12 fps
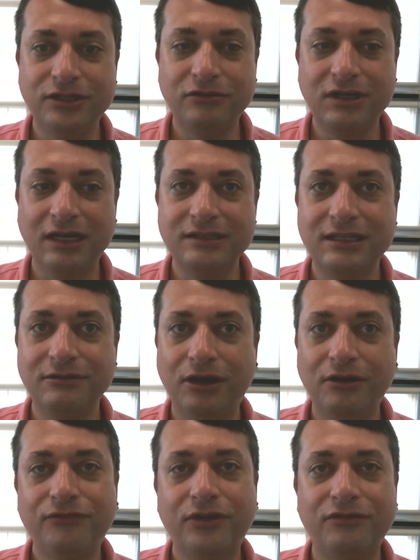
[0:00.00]

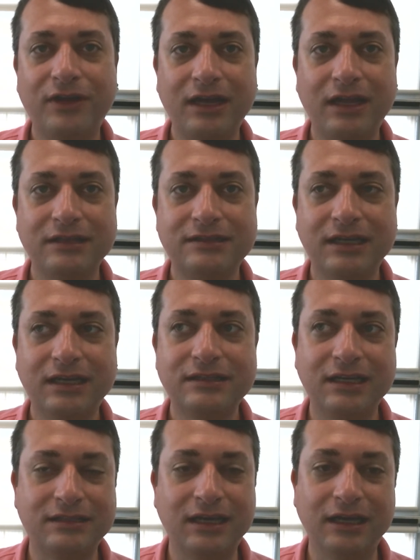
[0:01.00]
0090 for event and ticket
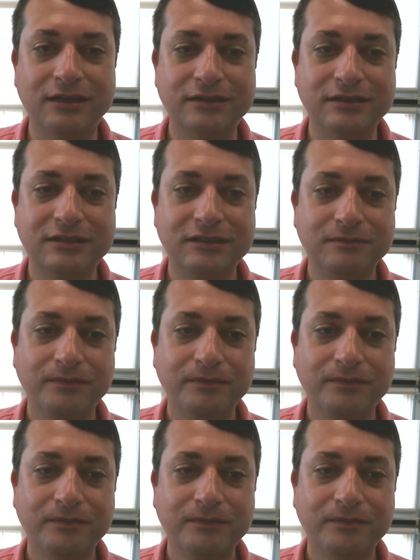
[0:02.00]
details.